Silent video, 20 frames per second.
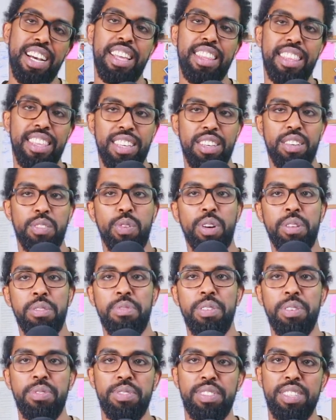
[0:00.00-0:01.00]
I think
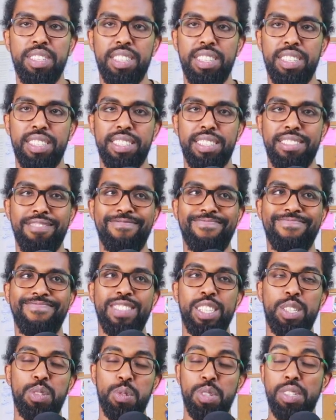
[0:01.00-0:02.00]
150,
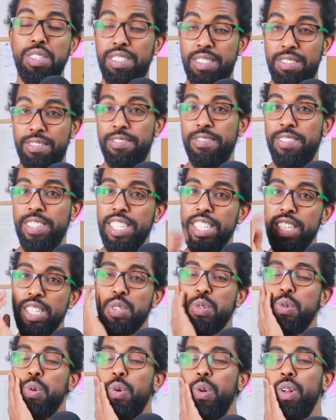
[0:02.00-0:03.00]
it was very
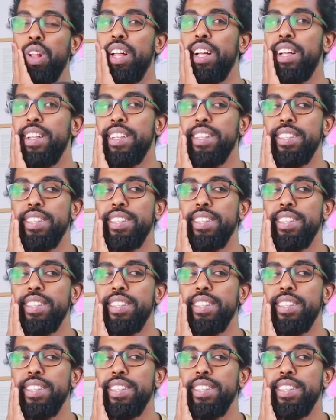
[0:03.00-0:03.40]
cool.